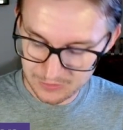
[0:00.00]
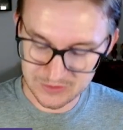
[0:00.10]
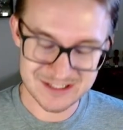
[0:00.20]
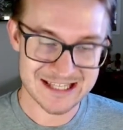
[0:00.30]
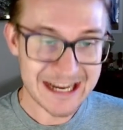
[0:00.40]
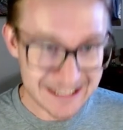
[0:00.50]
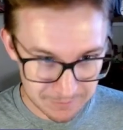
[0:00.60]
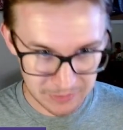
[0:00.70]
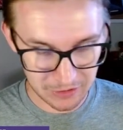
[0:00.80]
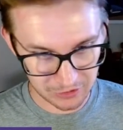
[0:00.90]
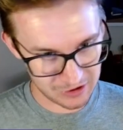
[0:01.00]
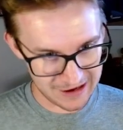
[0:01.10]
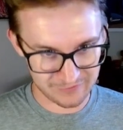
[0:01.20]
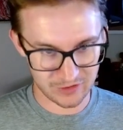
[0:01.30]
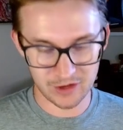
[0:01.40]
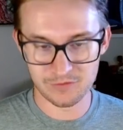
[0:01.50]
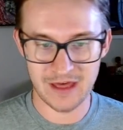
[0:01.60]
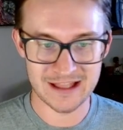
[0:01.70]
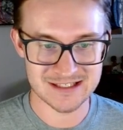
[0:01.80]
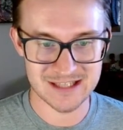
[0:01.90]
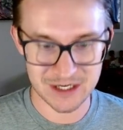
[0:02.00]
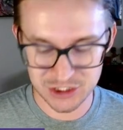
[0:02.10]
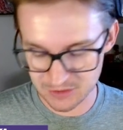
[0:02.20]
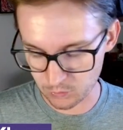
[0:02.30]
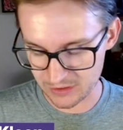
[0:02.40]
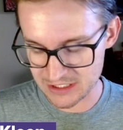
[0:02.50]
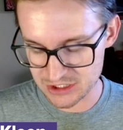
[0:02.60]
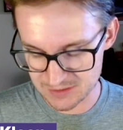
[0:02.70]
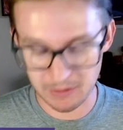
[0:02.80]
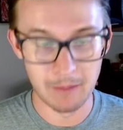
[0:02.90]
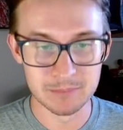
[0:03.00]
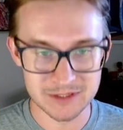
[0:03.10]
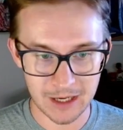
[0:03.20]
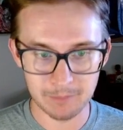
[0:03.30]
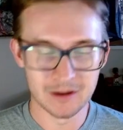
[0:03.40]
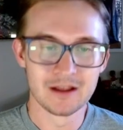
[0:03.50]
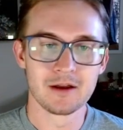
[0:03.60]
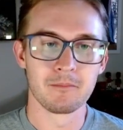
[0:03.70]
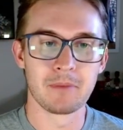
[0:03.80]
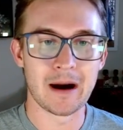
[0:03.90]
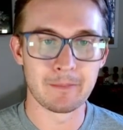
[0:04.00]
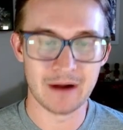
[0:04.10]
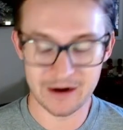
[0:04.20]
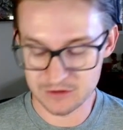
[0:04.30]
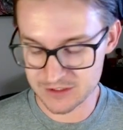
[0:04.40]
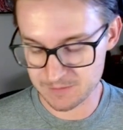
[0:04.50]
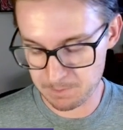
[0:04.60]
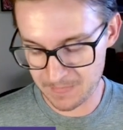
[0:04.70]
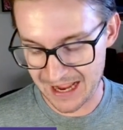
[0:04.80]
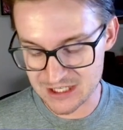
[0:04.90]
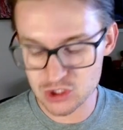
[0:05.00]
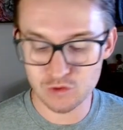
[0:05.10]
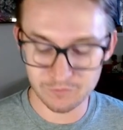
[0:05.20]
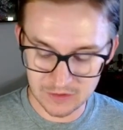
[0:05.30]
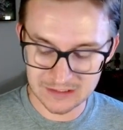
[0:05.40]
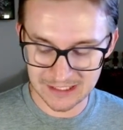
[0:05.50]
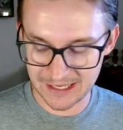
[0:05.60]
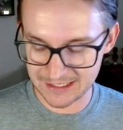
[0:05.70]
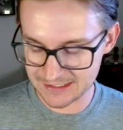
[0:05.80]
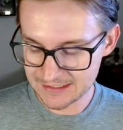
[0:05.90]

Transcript: the second paragraph of that section where he just pumped up Bob Myers, I do feel like